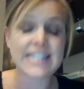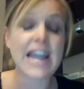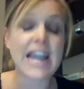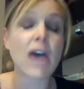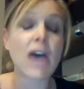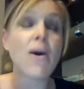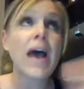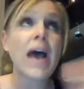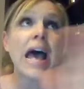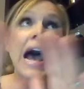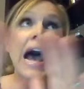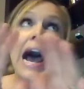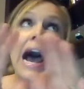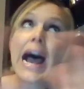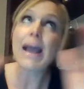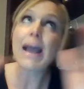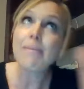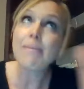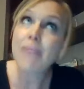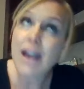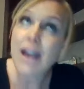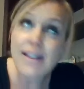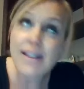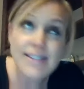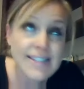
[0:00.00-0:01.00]
Now,
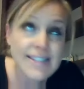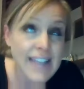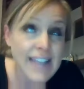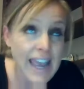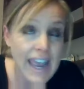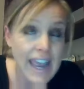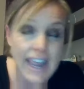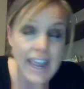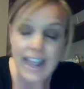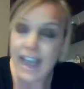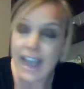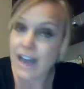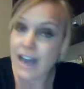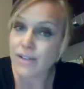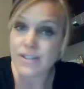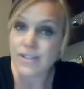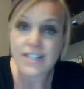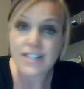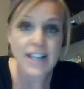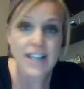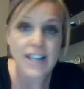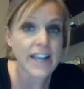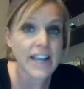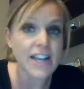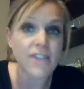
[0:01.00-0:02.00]
I'm not saying
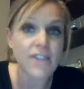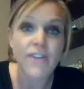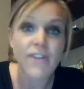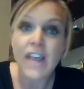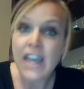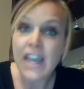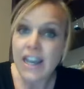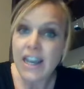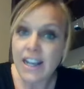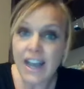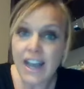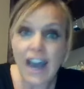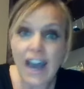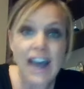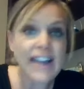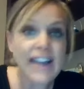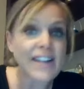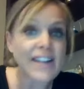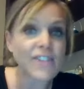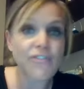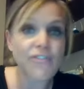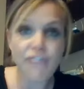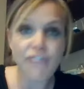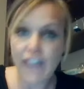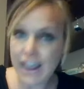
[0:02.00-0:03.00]
outside of
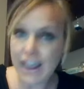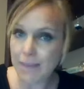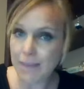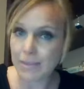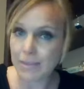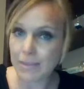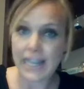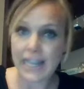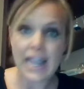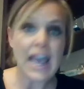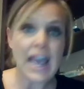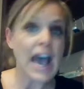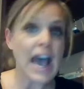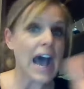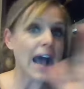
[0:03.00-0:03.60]
God and family.